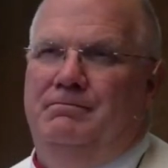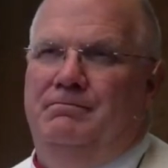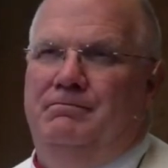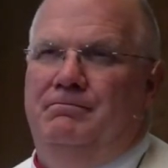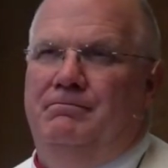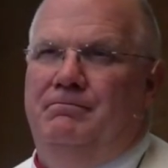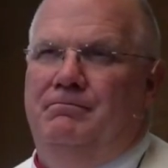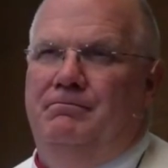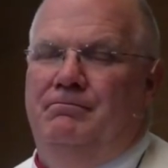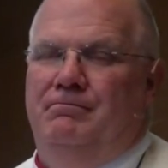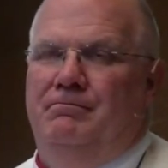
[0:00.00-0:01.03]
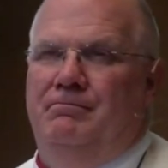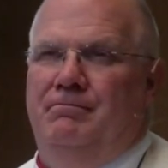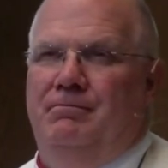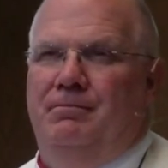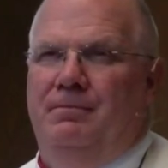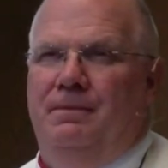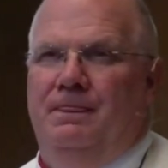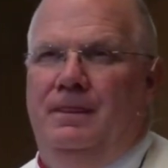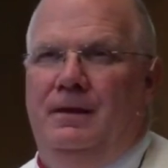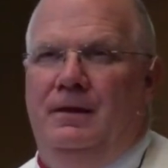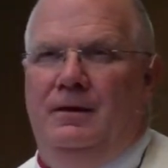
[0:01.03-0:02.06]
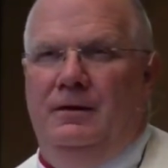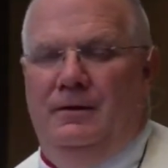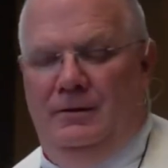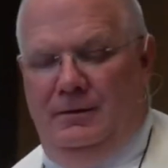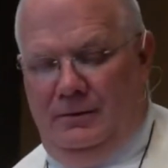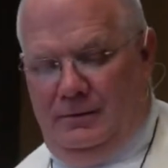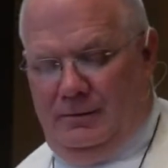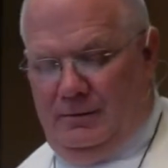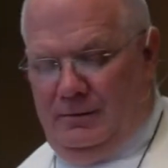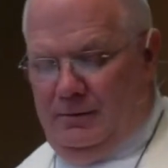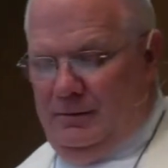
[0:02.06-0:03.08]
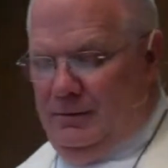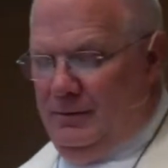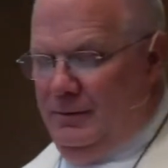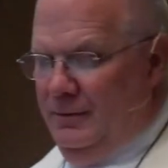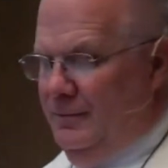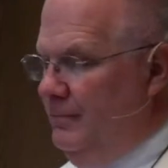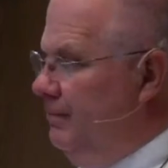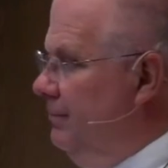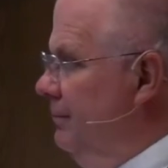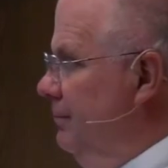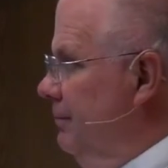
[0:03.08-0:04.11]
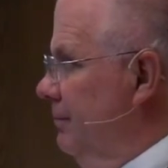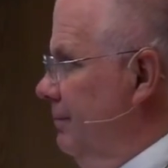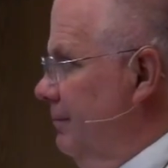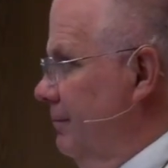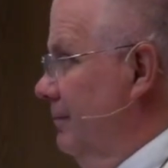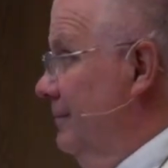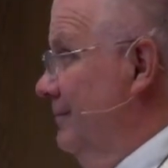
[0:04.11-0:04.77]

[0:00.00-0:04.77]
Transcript: (no one is talking)